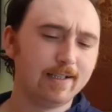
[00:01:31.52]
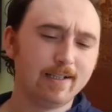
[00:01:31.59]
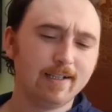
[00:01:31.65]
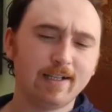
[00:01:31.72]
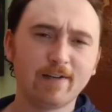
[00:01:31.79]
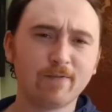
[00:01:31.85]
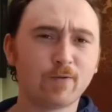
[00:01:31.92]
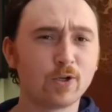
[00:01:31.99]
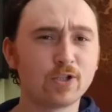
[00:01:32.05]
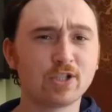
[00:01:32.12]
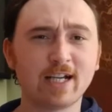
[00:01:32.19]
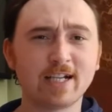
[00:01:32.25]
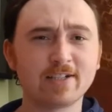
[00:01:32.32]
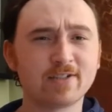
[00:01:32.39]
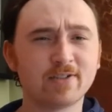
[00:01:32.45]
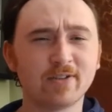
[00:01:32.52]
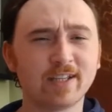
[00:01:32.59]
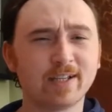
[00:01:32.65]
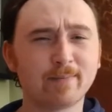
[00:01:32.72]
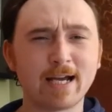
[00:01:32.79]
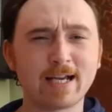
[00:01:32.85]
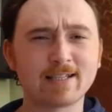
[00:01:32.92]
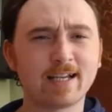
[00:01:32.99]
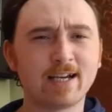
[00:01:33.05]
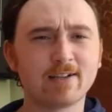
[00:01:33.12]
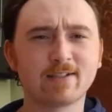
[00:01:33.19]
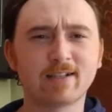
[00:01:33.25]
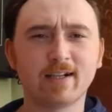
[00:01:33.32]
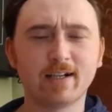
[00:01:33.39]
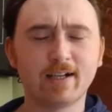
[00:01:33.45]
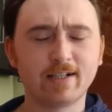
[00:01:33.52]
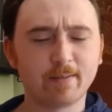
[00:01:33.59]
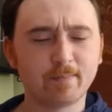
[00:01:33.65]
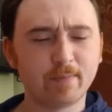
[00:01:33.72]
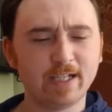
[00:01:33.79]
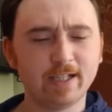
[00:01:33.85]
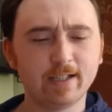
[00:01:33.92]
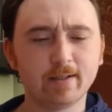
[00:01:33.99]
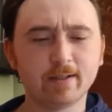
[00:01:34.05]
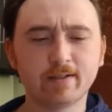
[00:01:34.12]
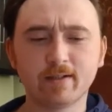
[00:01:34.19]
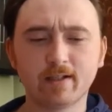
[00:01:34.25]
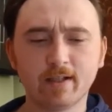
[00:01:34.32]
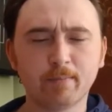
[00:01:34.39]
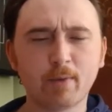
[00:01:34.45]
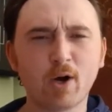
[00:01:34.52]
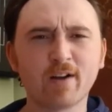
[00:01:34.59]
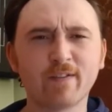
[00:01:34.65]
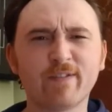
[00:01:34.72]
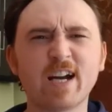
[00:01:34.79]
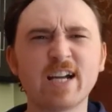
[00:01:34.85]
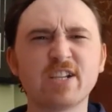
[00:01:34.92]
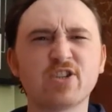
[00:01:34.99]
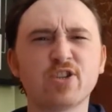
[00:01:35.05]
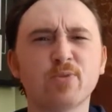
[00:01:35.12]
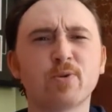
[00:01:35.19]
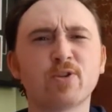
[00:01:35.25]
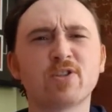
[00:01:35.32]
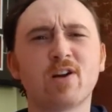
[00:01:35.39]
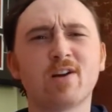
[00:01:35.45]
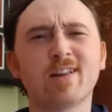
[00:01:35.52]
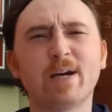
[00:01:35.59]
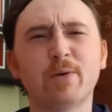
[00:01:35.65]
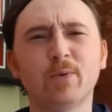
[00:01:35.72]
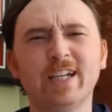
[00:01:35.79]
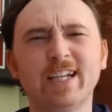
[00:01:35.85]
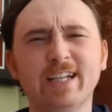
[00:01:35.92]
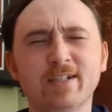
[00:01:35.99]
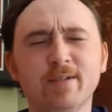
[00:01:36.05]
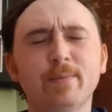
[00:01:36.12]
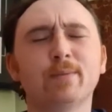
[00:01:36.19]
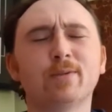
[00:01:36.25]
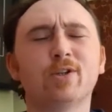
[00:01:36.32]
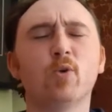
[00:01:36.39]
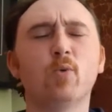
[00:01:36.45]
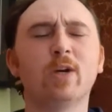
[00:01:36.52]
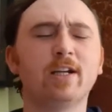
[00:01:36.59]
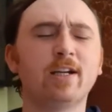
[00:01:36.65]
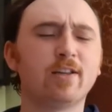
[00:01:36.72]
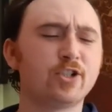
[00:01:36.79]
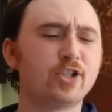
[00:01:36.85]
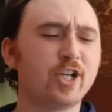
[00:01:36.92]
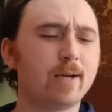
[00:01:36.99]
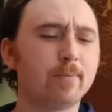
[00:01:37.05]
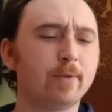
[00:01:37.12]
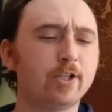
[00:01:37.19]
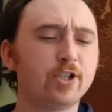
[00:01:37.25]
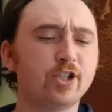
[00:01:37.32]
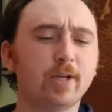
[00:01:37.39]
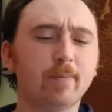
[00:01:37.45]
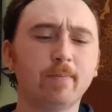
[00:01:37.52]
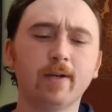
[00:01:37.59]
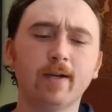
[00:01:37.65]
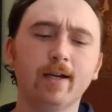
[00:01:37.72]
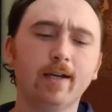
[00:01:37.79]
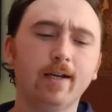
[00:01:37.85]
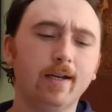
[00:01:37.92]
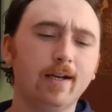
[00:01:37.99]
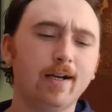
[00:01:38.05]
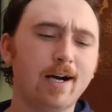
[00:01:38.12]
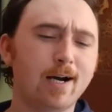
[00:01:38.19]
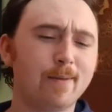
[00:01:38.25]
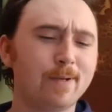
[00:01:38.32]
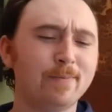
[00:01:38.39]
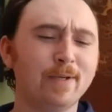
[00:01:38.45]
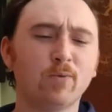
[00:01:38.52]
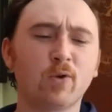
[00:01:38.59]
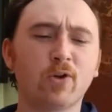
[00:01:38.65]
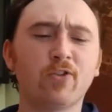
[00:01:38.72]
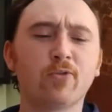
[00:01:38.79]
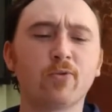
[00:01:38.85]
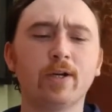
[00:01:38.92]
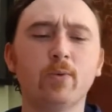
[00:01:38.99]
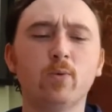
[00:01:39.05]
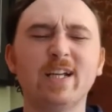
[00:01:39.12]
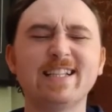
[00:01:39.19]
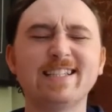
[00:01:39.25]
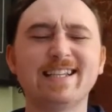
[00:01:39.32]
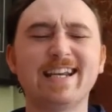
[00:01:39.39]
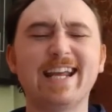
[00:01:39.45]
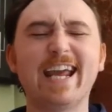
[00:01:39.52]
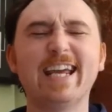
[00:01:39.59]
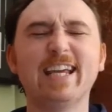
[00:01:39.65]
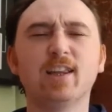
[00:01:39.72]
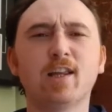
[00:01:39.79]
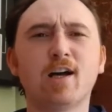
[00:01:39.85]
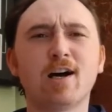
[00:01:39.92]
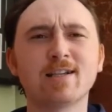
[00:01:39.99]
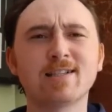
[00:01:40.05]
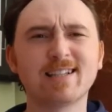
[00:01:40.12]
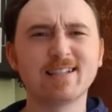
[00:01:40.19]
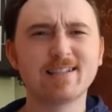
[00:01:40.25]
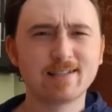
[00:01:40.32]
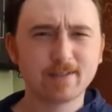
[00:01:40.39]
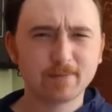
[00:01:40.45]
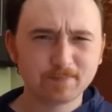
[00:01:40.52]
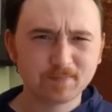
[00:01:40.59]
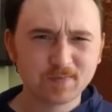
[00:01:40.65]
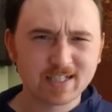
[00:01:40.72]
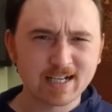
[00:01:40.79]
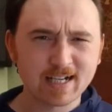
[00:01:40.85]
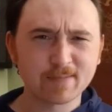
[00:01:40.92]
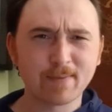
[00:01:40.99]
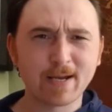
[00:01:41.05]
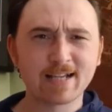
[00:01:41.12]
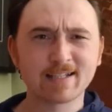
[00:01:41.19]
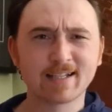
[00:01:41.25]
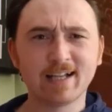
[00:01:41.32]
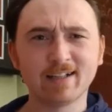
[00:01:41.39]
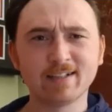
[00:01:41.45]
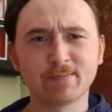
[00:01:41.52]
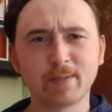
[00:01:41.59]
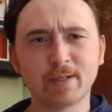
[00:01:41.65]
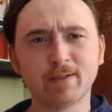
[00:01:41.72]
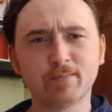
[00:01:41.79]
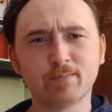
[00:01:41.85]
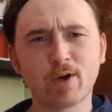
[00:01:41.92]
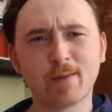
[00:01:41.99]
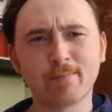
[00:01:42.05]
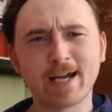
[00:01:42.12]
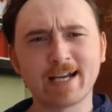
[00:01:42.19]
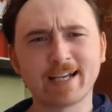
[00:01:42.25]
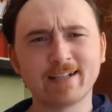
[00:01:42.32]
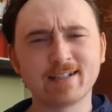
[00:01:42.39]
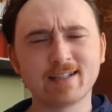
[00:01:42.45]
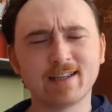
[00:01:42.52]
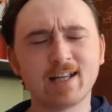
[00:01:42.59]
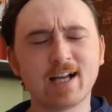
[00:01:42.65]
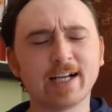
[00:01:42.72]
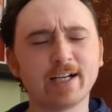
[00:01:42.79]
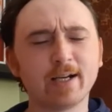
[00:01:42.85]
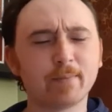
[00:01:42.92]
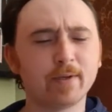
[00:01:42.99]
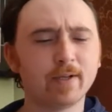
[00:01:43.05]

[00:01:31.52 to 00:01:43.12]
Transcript: unfortunately I just don't think Pascal's going to end up being the bona fide superstar that we need to be able to go win another championship. We're 3 wins and 8 losses since Pascal has been brought back into the lineup.